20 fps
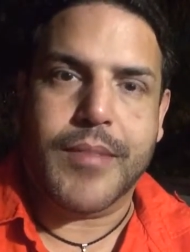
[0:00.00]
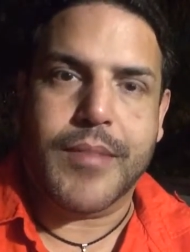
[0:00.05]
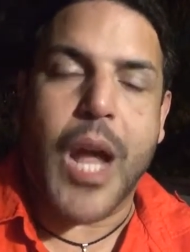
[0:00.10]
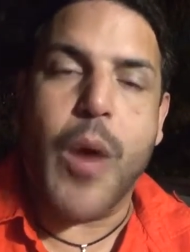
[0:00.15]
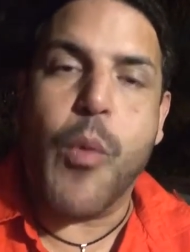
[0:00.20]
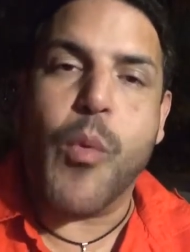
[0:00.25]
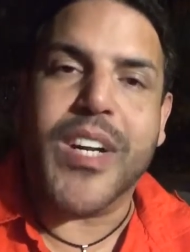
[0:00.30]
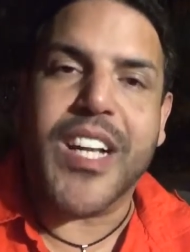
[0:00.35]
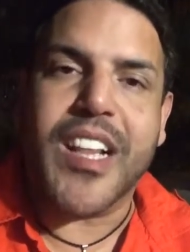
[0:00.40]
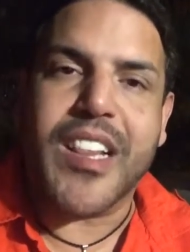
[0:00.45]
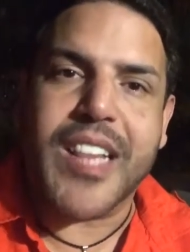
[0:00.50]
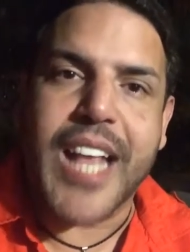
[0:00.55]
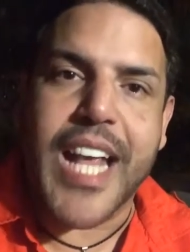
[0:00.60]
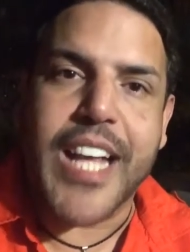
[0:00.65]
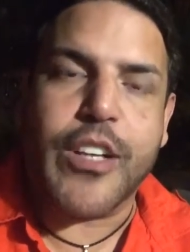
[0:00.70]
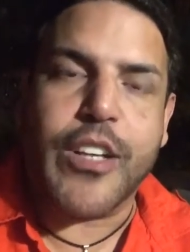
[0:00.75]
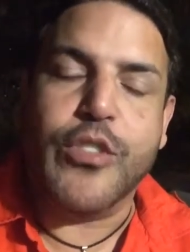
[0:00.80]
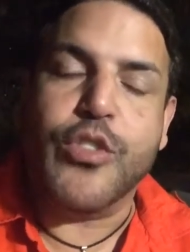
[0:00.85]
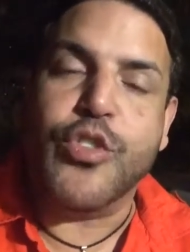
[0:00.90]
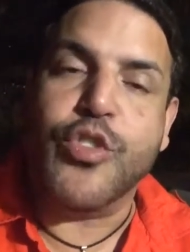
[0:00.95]
I wanna
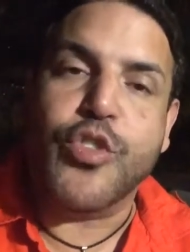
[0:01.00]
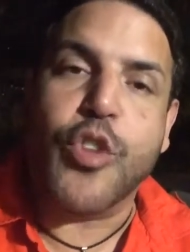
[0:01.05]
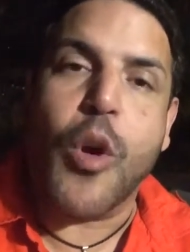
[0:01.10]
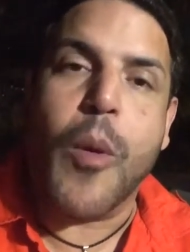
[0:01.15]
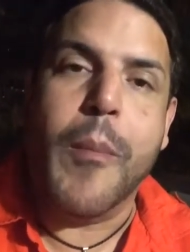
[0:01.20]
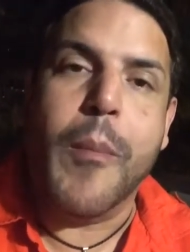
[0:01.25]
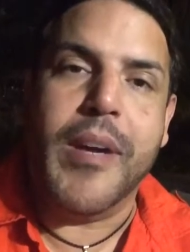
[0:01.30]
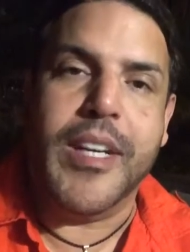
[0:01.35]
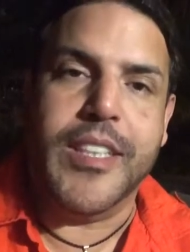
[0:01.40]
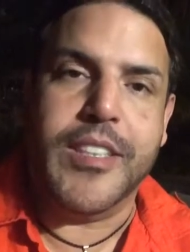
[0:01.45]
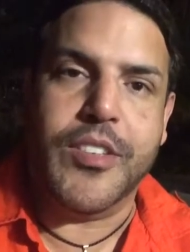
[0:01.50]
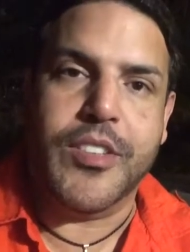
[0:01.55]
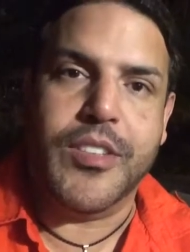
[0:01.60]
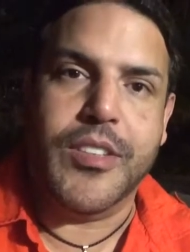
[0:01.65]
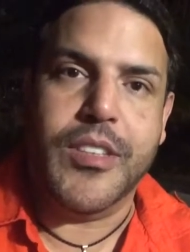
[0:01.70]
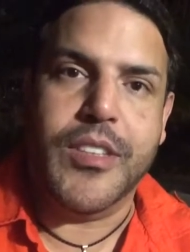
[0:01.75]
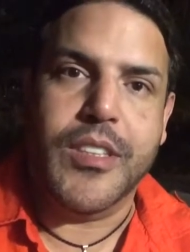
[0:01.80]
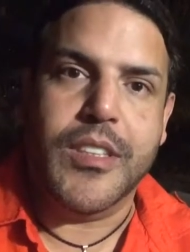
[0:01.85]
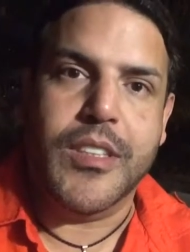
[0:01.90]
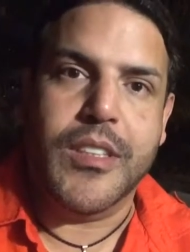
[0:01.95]
thank you so
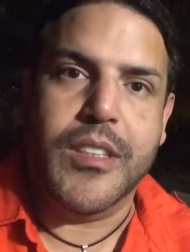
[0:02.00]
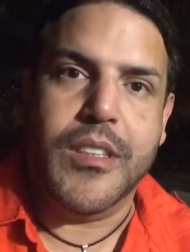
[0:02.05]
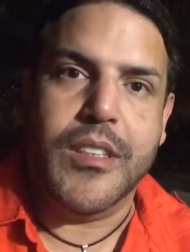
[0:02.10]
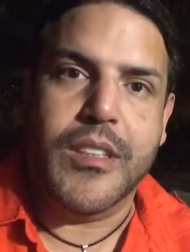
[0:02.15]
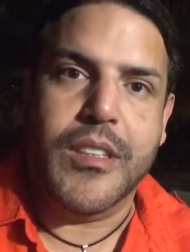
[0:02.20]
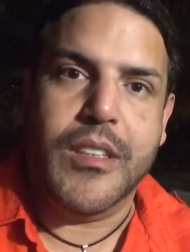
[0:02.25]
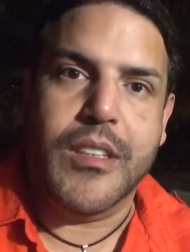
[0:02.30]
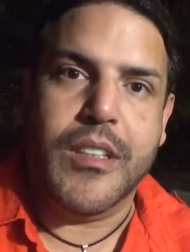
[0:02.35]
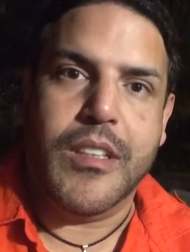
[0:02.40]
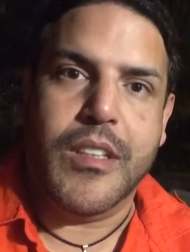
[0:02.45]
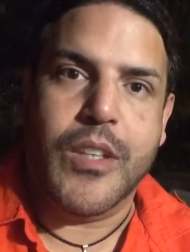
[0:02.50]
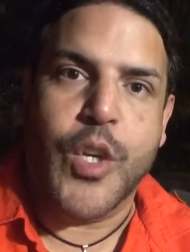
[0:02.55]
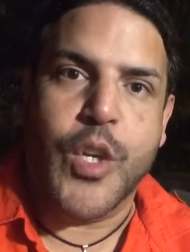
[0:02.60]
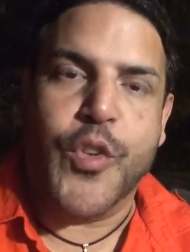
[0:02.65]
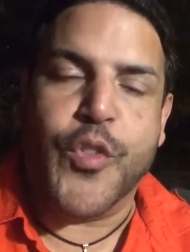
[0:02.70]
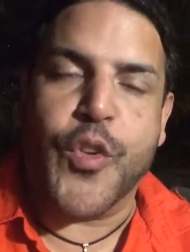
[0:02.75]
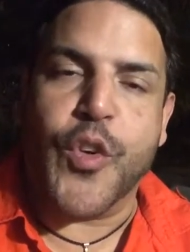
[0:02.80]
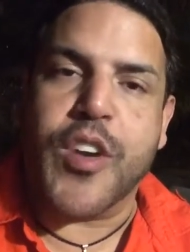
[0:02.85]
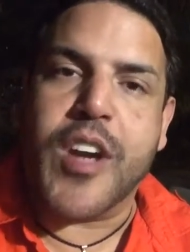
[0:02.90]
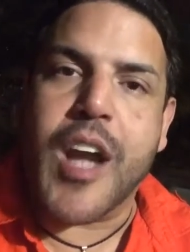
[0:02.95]
much
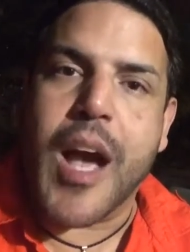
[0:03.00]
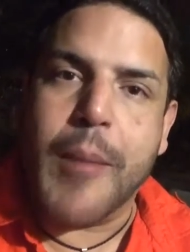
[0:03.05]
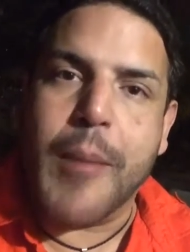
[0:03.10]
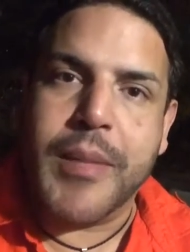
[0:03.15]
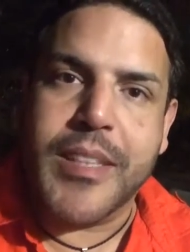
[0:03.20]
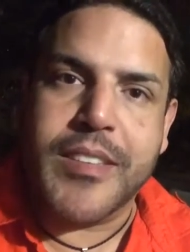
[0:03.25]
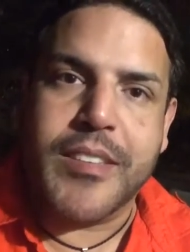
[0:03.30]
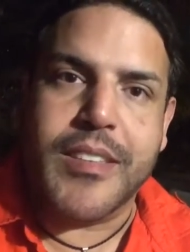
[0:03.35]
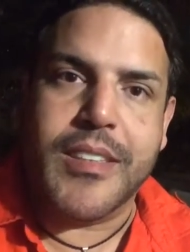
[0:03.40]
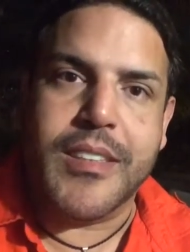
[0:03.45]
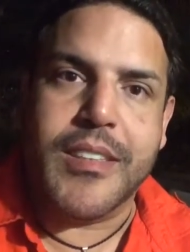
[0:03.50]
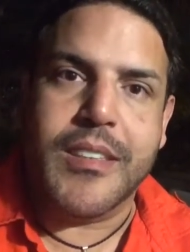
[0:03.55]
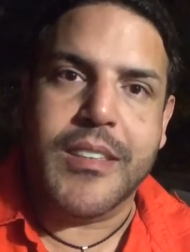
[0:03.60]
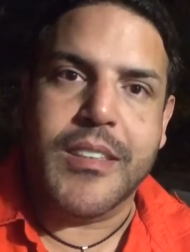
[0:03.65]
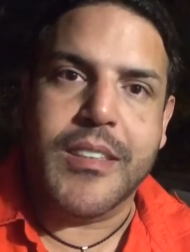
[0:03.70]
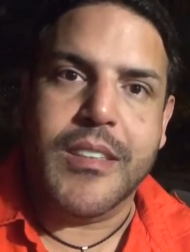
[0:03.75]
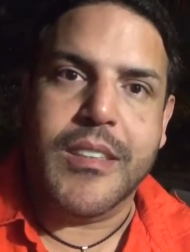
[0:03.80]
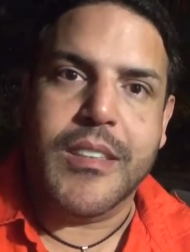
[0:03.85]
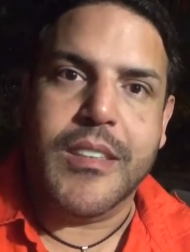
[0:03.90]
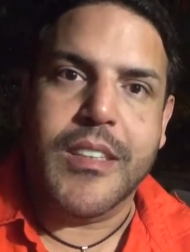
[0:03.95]
for commenting,
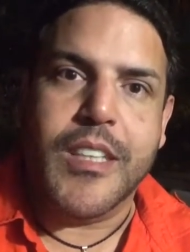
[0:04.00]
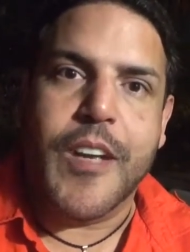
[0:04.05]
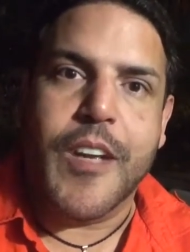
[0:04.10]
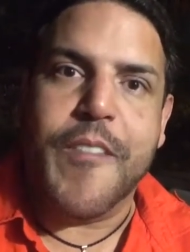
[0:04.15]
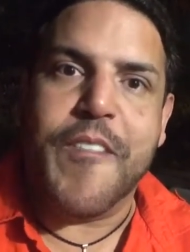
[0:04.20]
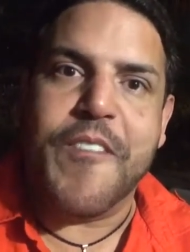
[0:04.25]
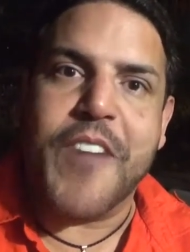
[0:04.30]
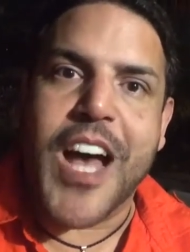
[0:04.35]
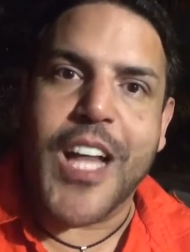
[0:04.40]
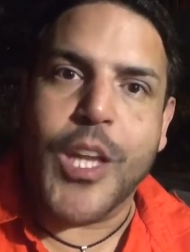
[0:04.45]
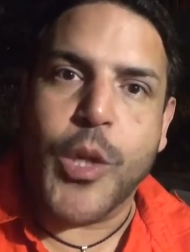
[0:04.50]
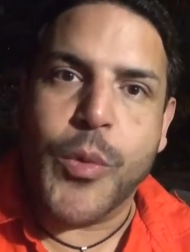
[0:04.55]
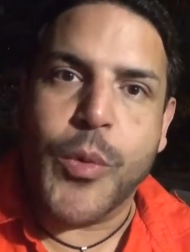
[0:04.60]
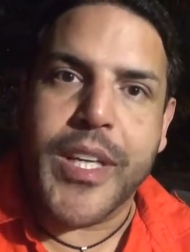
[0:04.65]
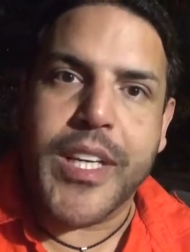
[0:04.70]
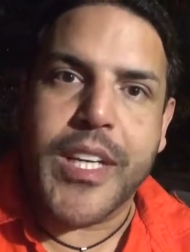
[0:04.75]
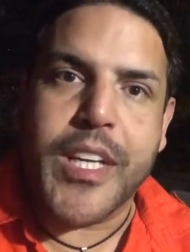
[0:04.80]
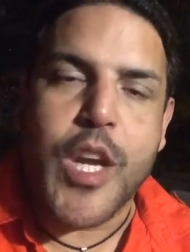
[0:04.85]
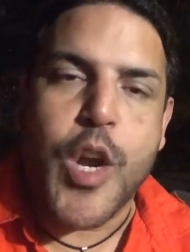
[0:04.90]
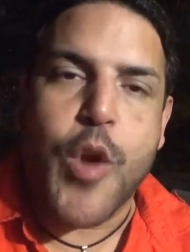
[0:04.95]

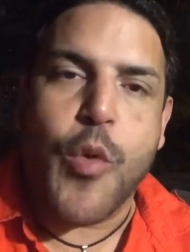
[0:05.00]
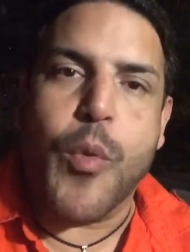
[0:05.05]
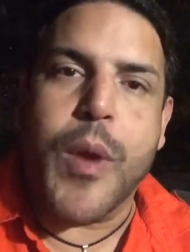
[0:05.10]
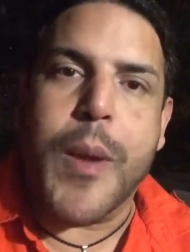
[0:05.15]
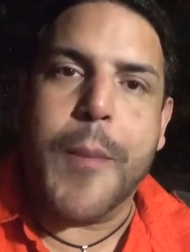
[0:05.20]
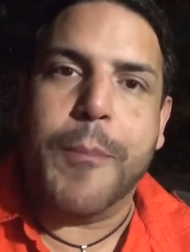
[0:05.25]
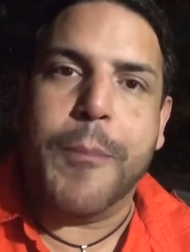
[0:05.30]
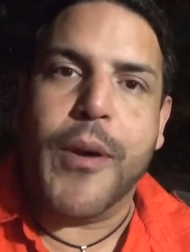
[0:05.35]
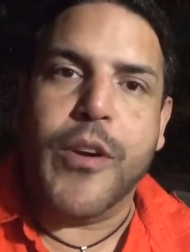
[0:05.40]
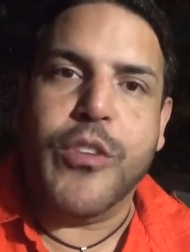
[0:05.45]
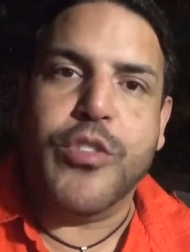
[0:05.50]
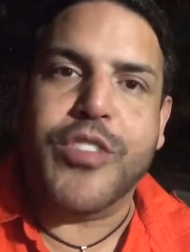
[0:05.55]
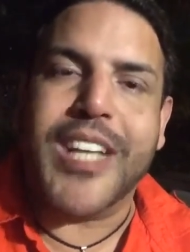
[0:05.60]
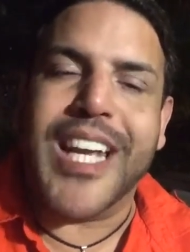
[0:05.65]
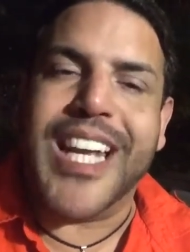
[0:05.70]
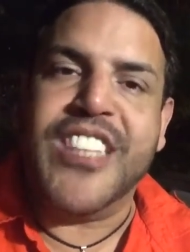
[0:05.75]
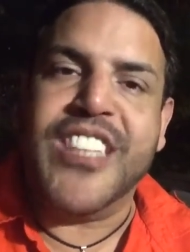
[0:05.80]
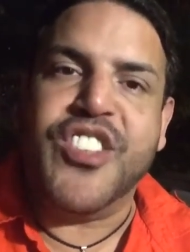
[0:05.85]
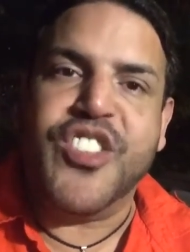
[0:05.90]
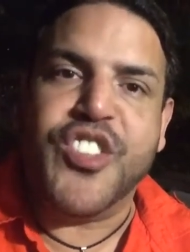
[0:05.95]
following,
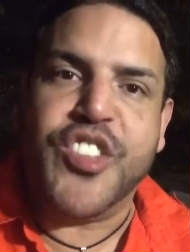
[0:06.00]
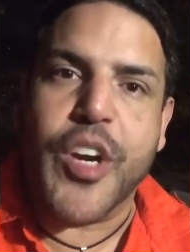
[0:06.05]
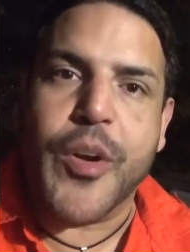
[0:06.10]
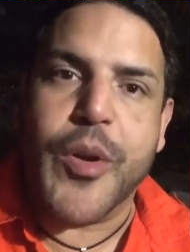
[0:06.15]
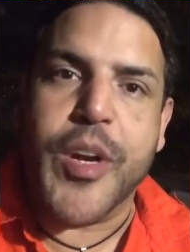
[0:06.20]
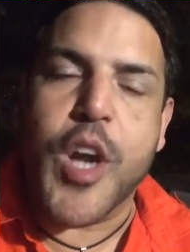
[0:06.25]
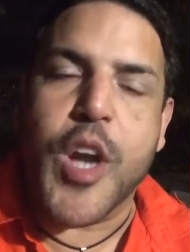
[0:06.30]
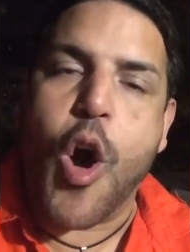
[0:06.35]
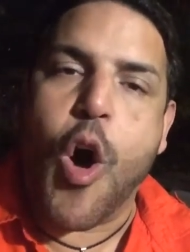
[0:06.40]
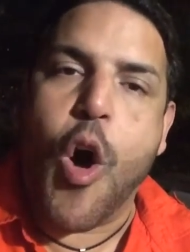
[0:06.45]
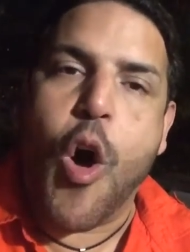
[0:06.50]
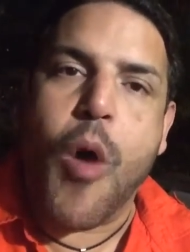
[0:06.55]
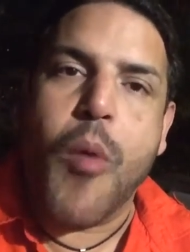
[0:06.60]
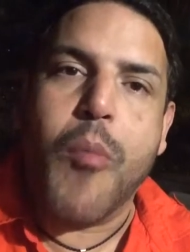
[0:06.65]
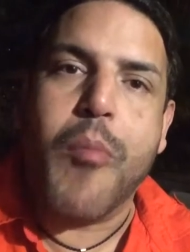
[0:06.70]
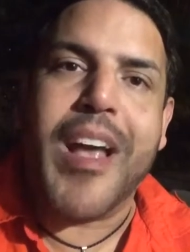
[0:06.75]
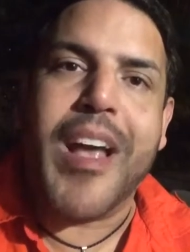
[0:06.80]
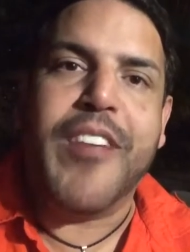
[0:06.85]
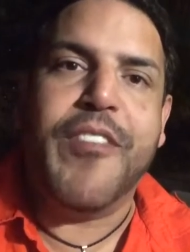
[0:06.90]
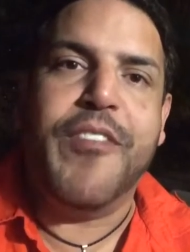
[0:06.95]
reposting, and sharing all
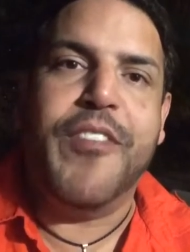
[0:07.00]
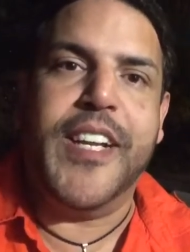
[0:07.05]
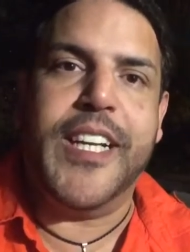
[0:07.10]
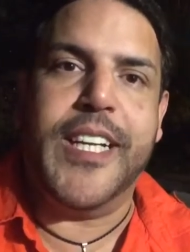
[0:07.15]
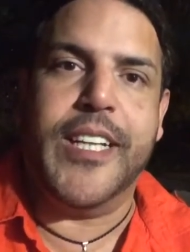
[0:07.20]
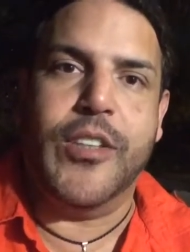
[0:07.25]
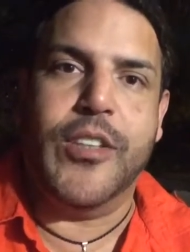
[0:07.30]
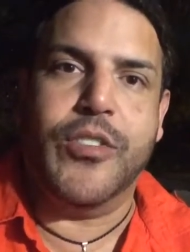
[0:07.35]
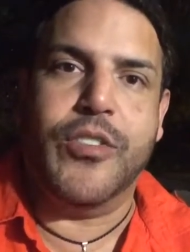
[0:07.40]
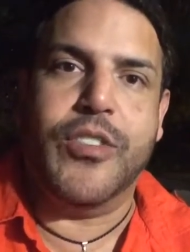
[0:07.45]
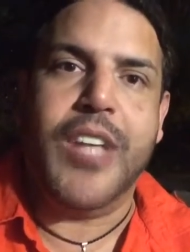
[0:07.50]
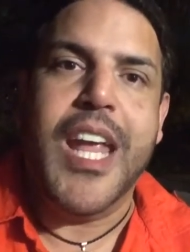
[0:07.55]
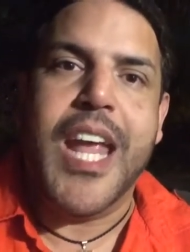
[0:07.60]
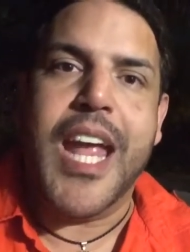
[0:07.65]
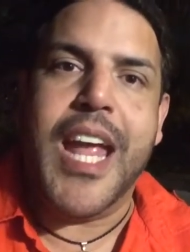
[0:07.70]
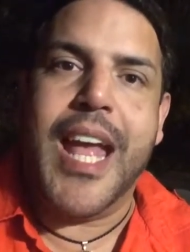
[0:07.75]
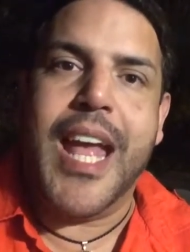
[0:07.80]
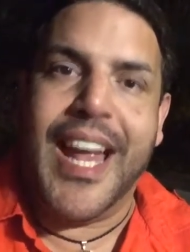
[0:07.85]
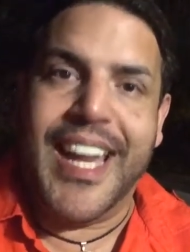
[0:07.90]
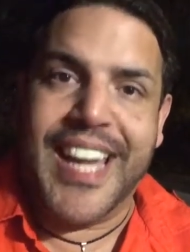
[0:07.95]
my videos
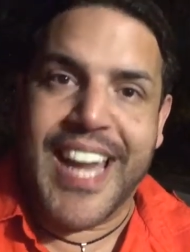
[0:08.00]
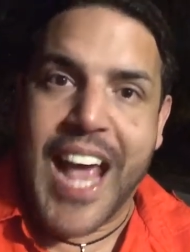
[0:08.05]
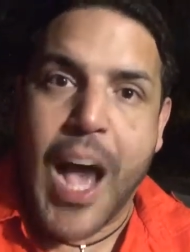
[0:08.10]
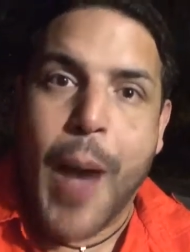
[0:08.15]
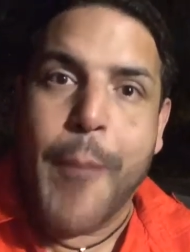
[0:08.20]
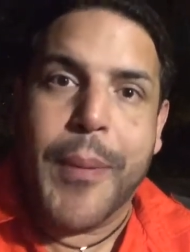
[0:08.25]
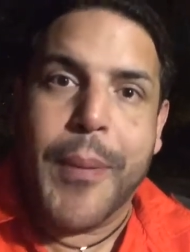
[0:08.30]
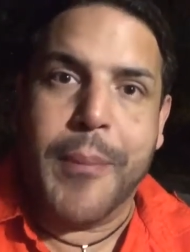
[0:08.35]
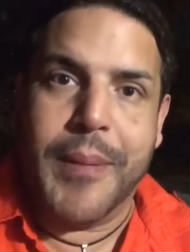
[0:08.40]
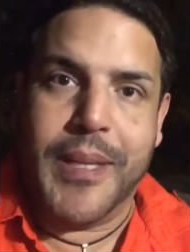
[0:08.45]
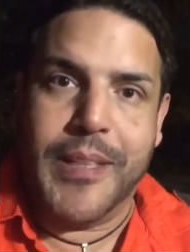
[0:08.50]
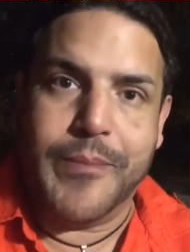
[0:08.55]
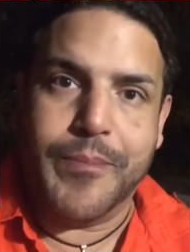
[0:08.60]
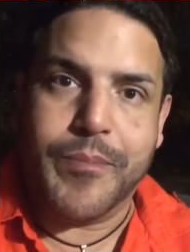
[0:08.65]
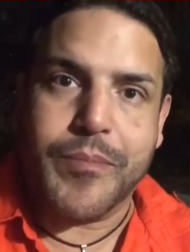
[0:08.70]
and helping me